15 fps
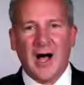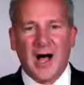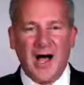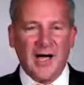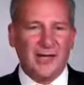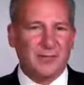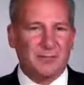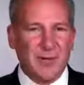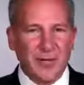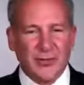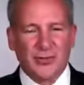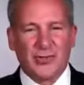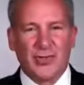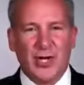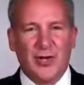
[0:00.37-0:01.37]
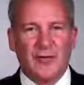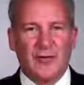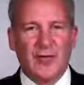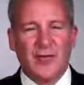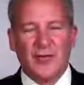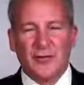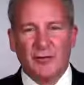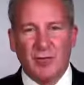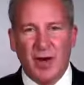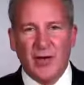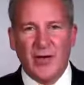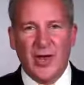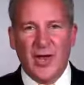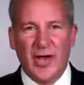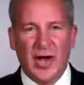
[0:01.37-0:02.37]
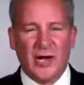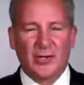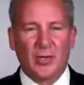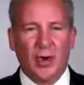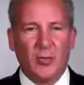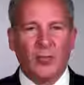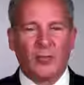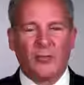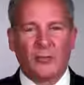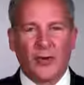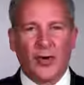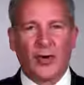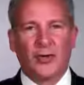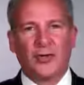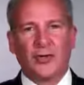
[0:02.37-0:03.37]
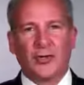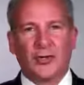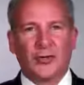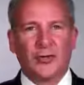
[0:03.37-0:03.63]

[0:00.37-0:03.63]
Hi, it's Peter Schiff. It is Monday, October 1st,